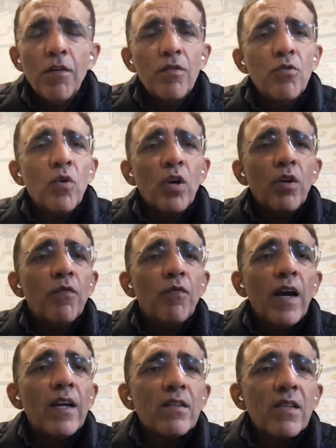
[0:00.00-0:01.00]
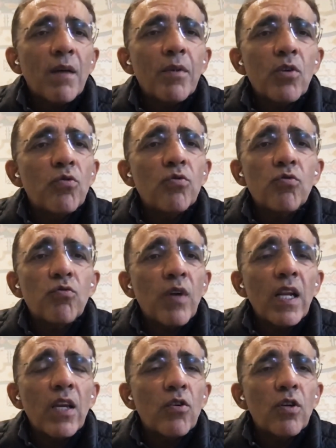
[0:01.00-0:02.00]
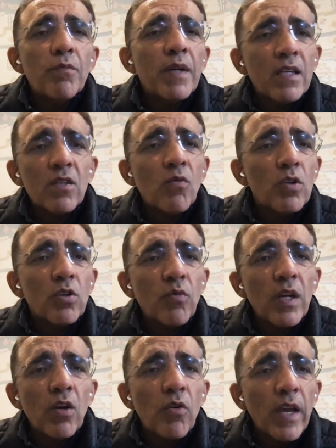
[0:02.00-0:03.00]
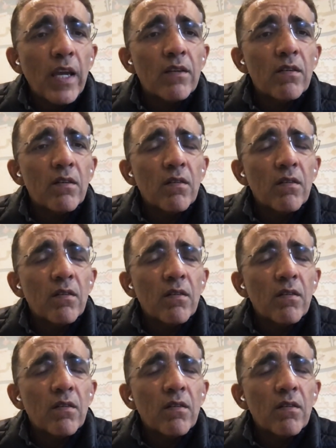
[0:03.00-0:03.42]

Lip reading: you want to find somebody who's really good but doesn't want to relocate.